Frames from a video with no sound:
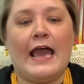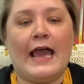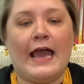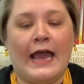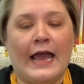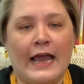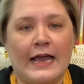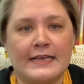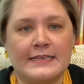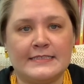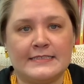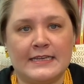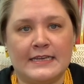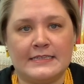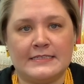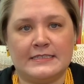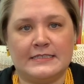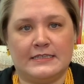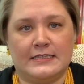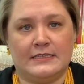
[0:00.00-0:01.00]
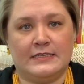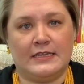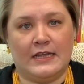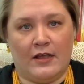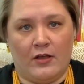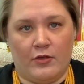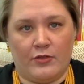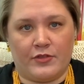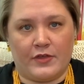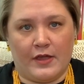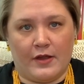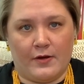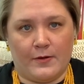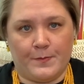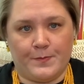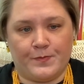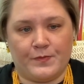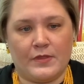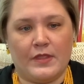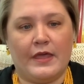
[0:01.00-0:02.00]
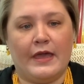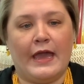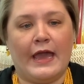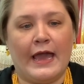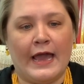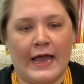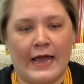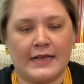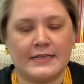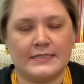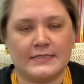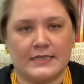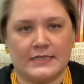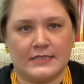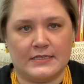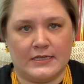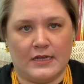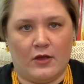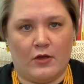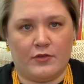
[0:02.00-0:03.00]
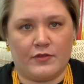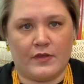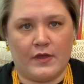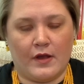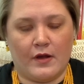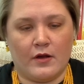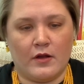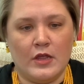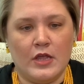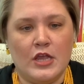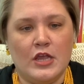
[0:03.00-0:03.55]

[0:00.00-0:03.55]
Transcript: access to healthcare. Access to healthcare.